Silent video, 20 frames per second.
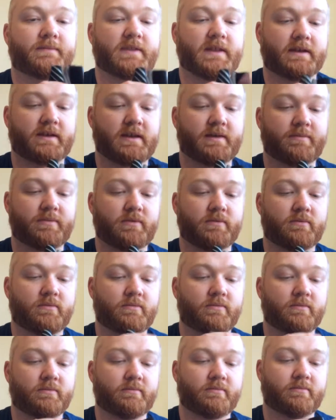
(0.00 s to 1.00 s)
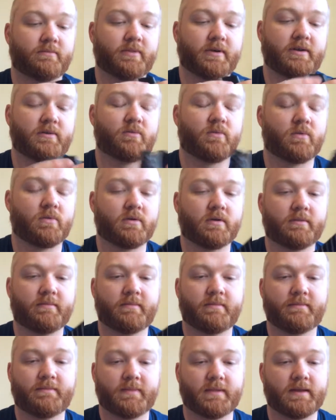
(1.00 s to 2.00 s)
They keep you pretty
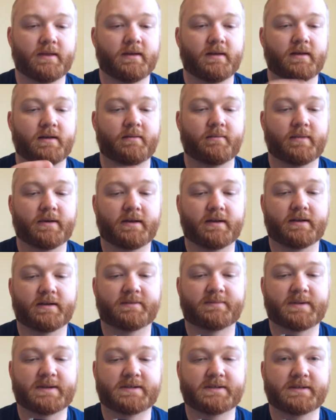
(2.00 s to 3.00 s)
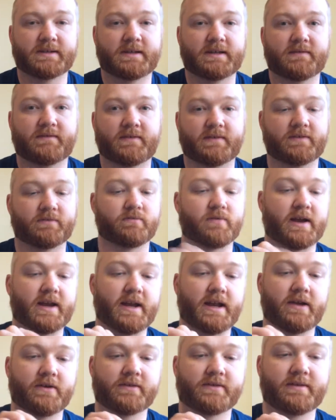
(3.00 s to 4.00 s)
warm, but especially if it's
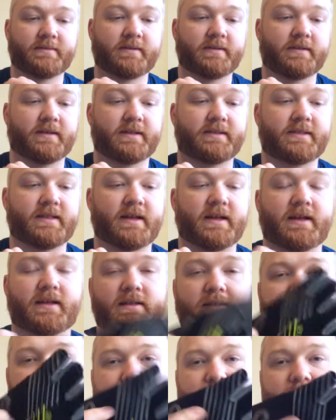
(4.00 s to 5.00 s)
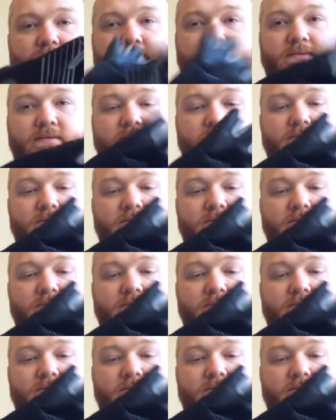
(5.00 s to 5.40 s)
raining or something like that, these are